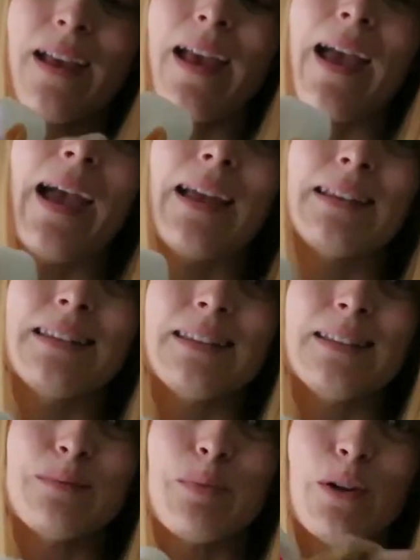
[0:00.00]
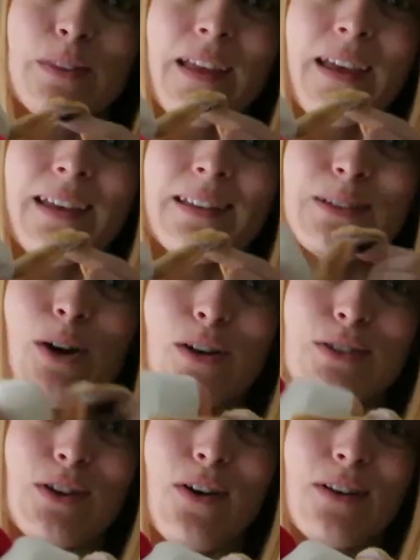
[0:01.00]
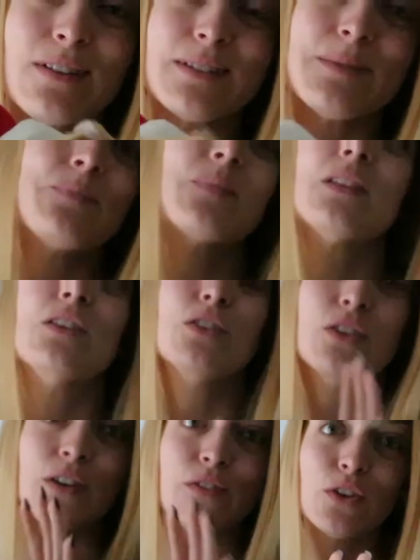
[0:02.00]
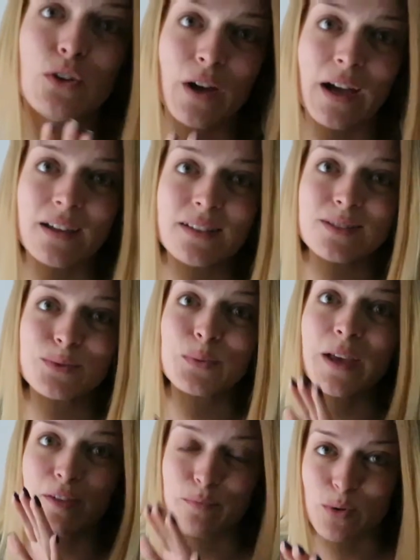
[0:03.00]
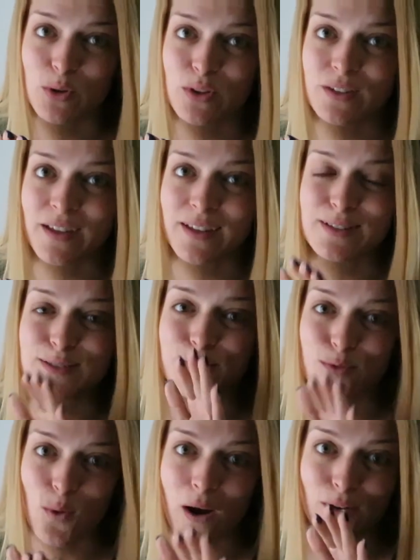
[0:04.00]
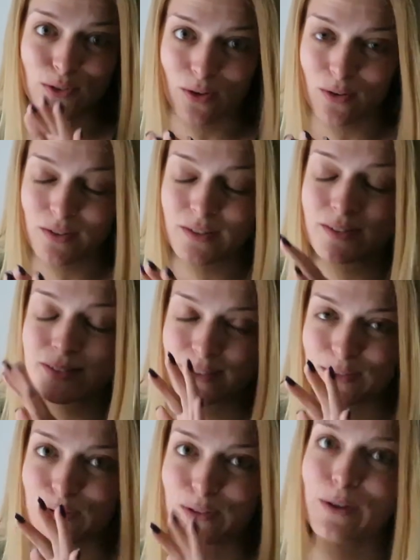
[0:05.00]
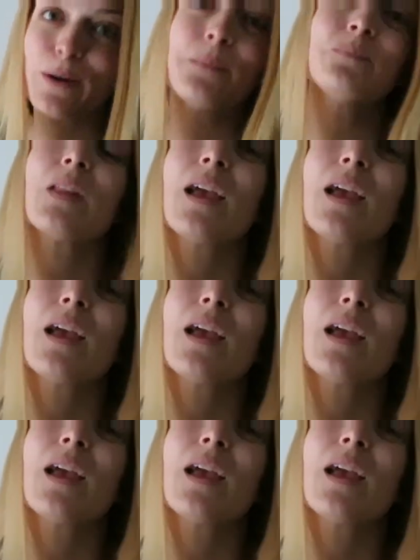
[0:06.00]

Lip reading: And his birthday is hot dogs. You know, if you know us, we have birthdays for our dogs. So yeah.